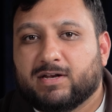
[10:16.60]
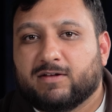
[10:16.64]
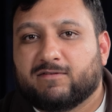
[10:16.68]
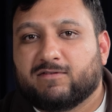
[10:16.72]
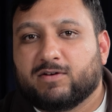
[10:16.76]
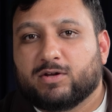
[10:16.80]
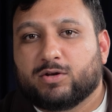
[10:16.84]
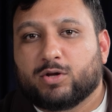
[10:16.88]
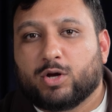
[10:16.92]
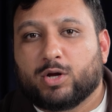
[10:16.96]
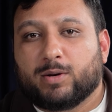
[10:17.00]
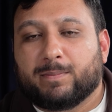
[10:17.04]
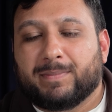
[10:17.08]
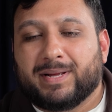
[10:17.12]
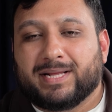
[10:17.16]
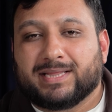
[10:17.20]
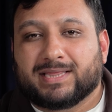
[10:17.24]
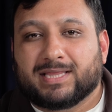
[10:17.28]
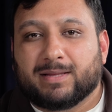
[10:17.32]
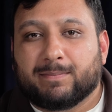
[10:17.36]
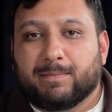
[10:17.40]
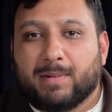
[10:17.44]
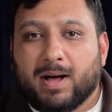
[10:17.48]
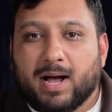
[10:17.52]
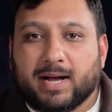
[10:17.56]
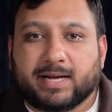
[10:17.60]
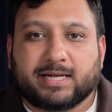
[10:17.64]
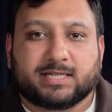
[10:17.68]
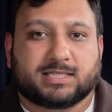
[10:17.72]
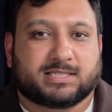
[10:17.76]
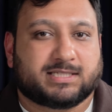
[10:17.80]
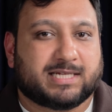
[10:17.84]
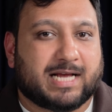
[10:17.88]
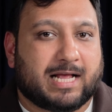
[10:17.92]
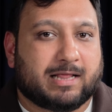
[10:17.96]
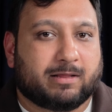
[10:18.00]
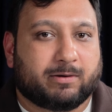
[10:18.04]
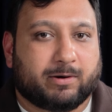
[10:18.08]
if you don't meet the market
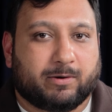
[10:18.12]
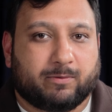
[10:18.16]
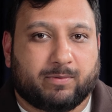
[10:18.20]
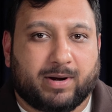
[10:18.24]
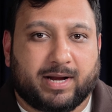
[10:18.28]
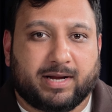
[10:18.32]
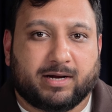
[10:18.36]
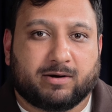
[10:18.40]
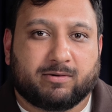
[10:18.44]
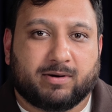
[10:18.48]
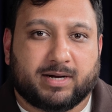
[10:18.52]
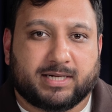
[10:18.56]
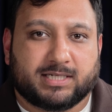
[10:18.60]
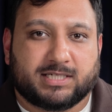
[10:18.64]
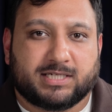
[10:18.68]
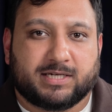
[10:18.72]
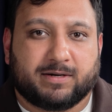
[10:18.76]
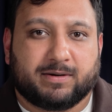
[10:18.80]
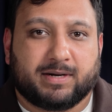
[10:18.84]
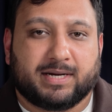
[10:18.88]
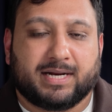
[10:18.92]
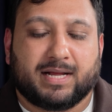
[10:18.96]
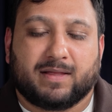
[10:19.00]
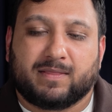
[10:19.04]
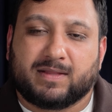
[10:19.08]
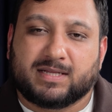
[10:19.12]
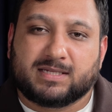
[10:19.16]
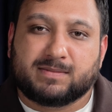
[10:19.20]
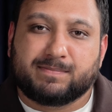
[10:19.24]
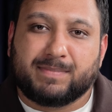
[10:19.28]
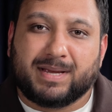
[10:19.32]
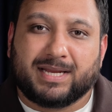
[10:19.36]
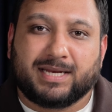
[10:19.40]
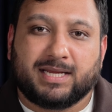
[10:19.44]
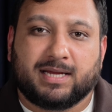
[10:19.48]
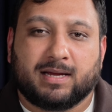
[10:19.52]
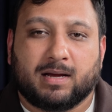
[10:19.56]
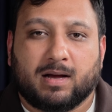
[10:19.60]
salary rate criteria. Now, there's
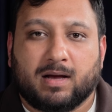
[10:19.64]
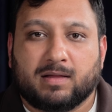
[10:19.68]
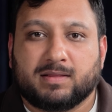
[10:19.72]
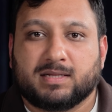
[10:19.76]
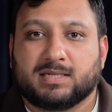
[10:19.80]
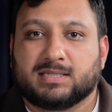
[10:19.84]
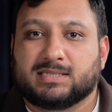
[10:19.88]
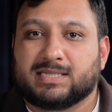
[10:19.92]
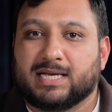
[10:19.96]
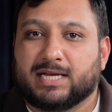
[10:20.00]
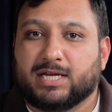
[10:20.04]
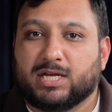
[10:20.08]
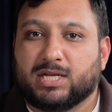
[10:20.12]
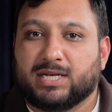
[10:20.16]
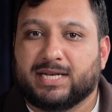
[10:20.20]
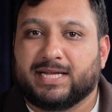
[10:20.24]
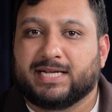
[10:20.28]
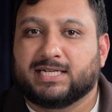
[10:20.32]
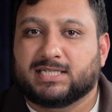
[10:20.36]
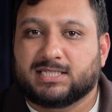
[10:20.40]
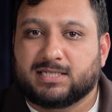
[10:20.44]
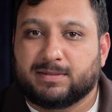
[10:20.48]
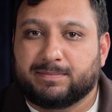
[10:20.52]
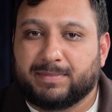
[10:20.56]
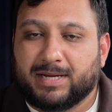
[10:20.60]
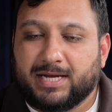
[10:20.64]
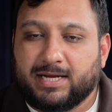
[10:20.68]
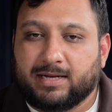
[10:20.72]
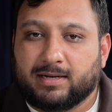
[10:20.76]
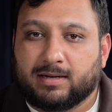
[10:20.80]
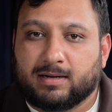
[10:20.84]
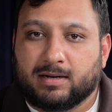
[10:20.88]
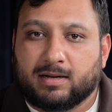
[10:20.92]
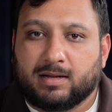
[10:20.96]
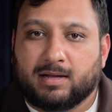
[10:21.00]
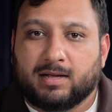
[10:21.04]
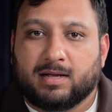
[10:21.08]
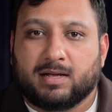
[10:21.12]
many others that you need to meet
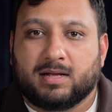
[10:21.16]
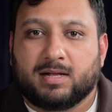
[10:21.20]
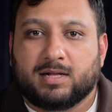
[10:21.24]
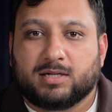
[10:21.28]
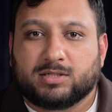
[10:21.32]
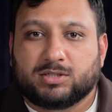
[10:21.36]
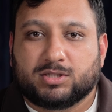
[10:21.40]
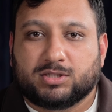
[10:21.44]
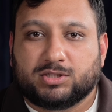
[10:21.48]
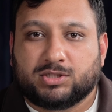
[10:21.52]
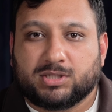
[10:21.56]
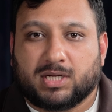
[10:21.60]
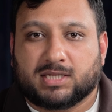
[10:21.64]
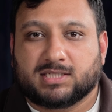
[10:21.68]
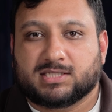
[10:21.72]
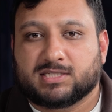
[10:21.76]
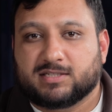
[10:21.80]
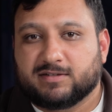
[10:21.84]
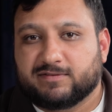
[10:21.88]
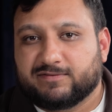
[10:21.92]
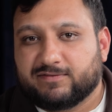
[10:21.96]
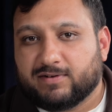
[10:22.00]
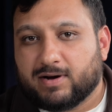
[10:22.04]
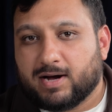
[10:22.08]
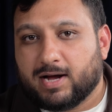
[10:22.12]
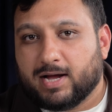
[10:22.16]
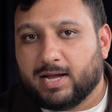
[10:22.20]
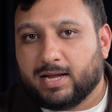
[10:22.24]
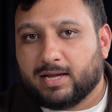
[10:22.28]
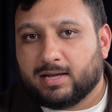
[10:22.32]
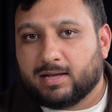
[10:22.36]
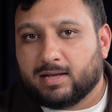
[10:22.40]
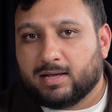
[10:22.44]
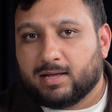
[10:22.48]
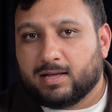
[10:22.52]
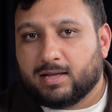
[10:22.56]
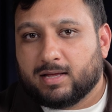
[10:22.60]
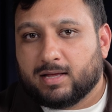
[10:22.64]
to justify
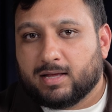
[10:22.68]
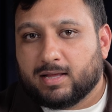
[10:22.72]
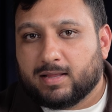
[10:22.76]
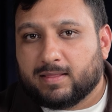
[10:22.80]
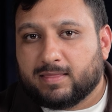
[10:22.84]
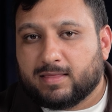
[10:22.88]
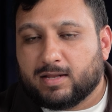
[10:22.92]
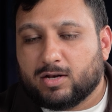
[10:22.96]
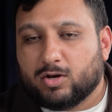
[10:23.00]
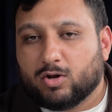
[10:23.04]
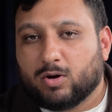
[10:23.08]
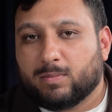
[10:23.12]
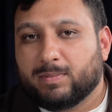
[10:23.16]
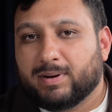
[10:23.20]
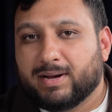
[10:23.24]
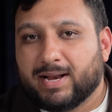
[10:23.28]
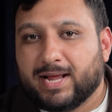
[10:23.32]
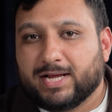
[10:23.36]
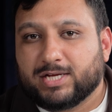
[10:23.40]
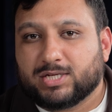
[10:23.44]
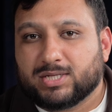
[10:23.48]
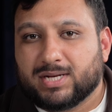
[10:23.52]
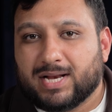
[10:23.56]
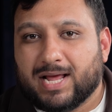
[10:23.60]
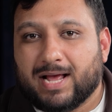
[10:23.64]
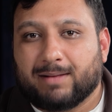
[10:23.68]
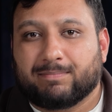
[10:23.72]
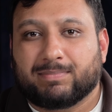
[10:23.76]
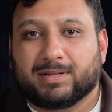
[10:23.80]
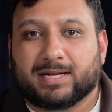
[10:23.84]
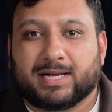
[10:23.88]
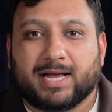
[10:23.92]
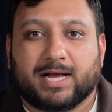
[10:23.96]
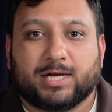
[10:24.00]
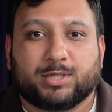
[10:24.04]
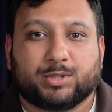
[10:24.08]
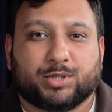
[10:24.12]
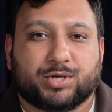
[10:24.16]
the nomination
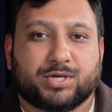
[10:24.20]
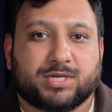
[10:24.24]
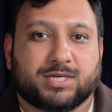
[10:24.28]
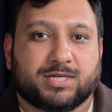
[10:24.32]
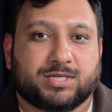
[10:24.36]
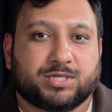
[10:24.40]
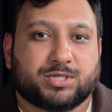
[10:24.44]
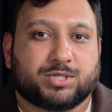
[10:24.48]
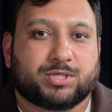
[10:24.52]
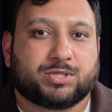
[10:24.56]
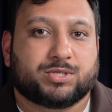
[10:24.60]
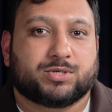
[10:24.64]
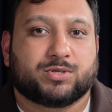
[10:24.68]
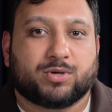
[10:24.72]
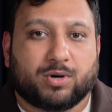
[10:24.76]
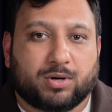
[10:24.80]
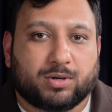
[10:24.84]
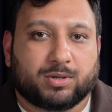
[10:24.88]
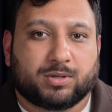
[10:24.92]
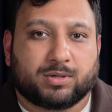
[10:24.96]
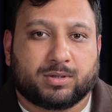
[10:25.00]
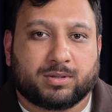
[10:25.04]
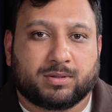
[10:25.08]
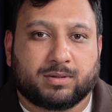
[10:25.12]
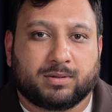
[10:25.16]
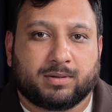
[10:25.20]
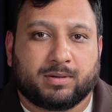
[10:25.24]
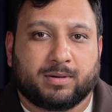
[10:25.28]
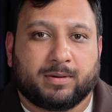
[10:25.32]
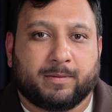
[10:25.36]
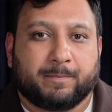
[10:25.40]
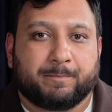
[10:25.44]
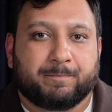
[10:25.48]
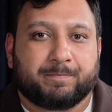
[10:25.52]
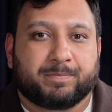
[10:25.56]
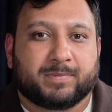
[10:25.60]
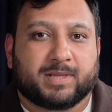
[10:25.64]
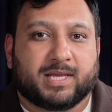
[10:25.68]
application is strong.
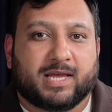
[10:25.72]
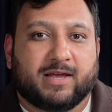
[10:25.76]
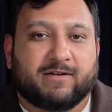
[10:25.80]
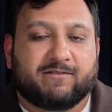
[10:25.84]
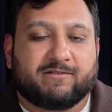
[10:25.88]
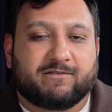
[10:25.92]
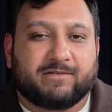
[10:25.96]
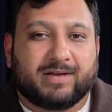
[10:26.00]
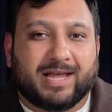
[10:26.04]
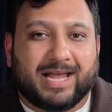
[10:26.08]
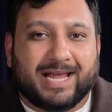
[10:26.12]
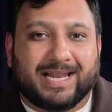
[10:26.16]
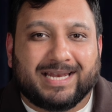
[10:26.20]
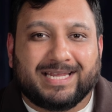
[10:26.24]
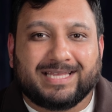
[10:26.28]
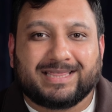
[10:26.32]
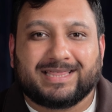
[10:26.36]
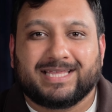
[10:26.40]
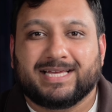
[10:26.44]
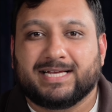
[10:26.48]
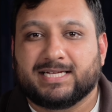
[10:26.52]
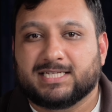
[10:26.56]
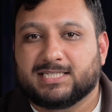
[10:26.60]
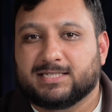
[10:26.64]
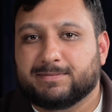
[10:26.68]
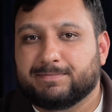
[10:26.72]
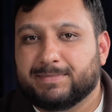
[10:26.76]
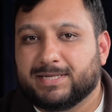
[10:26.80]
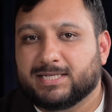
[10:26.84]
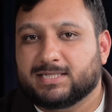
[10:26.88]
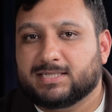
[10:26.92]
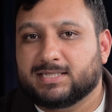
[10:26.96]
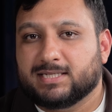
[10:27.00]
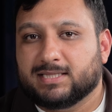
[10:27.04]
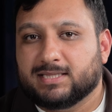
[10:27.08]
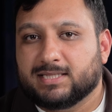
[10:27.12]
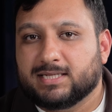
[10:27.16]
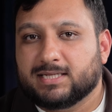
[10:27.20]
If anything is
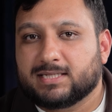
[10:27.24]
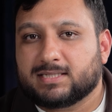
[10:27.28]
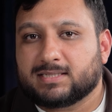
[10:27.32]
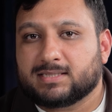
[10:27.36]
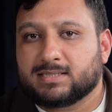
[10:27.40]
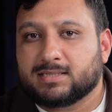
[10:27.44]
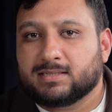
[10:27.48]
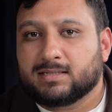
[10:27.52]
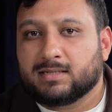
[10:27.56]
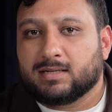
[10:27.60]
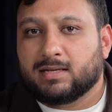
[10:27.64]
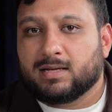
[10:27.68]
missed in this,